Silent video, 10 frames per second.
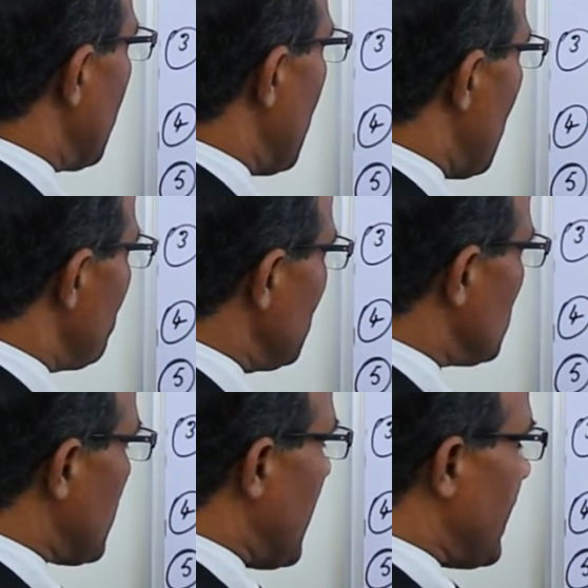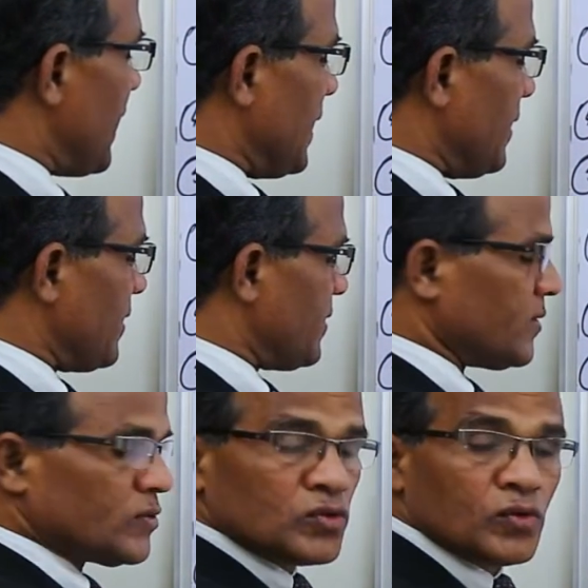amn't I.
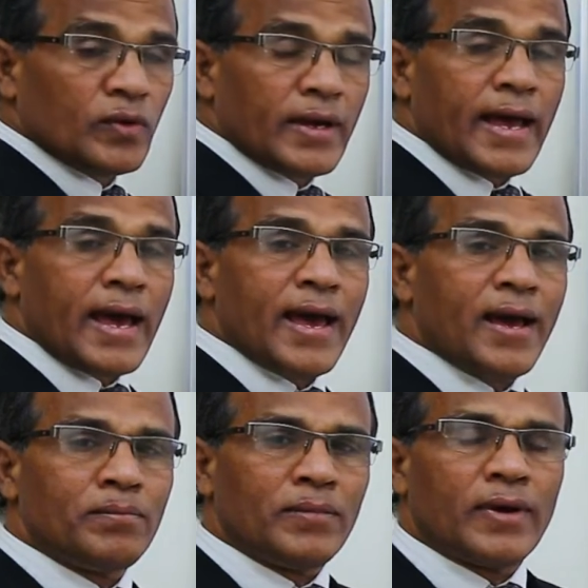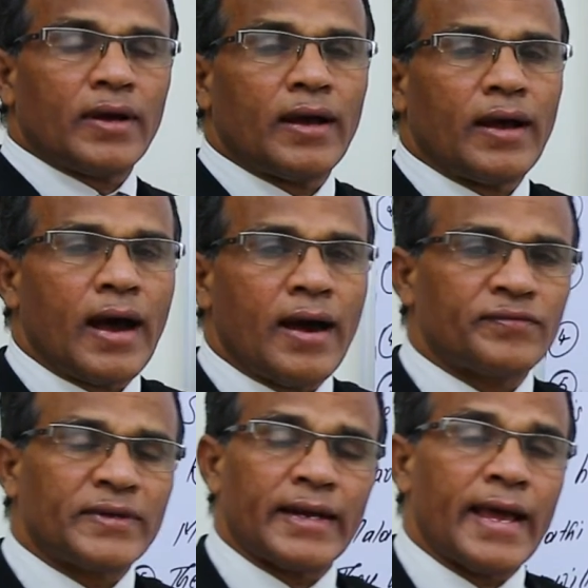So am
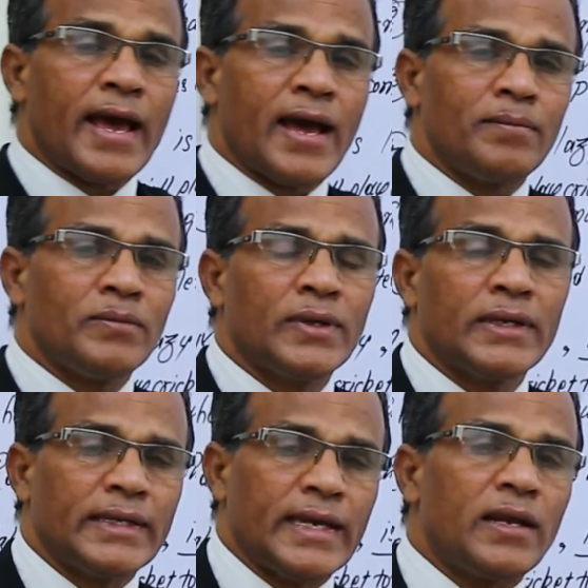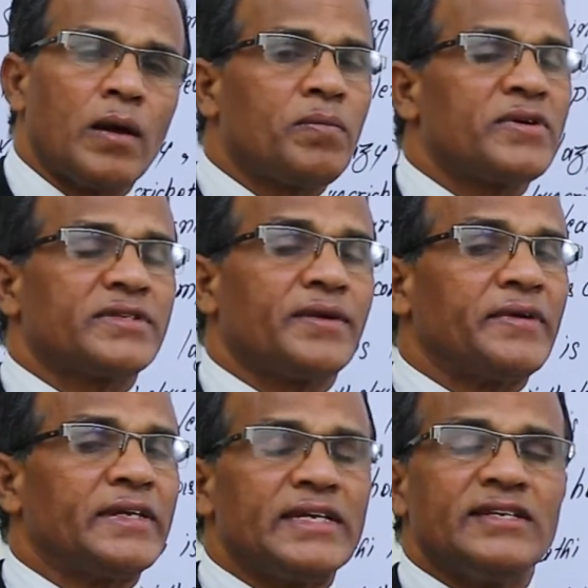after am n
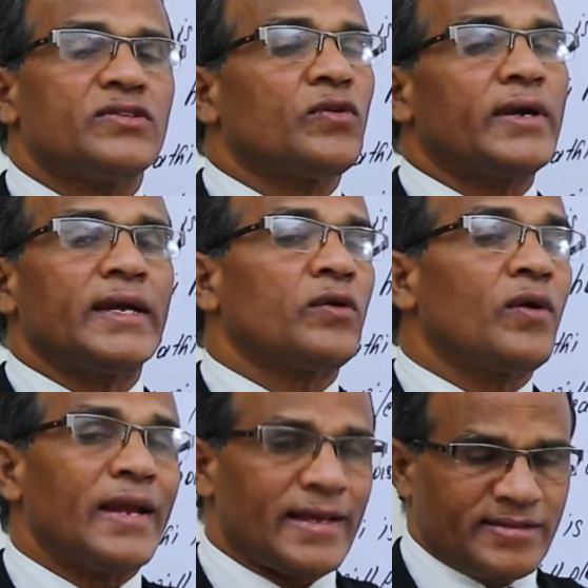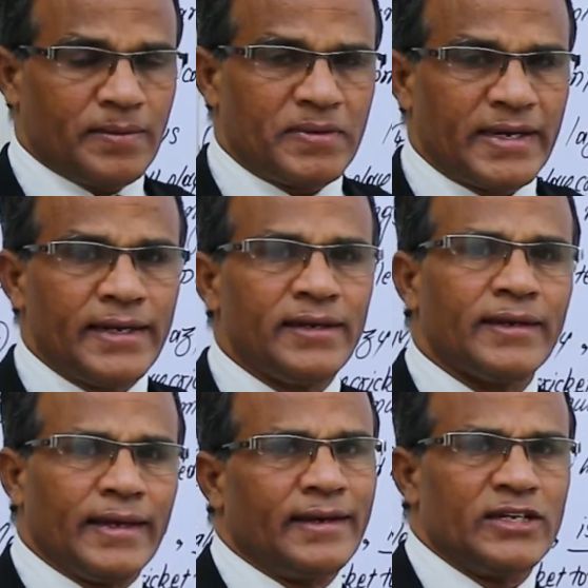apostrophe t is not at all accepted in
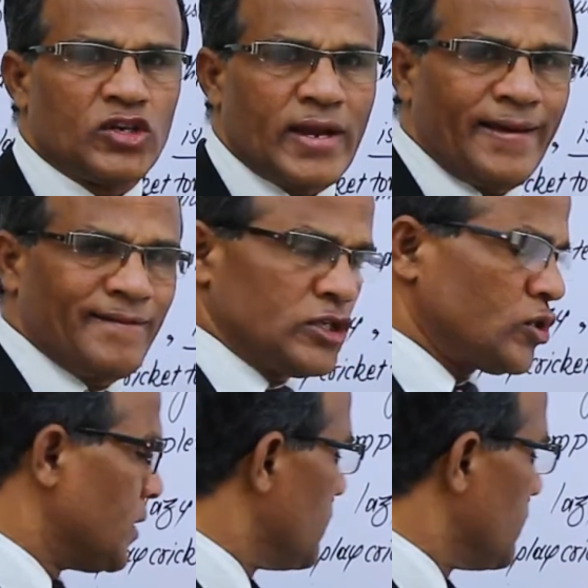English language.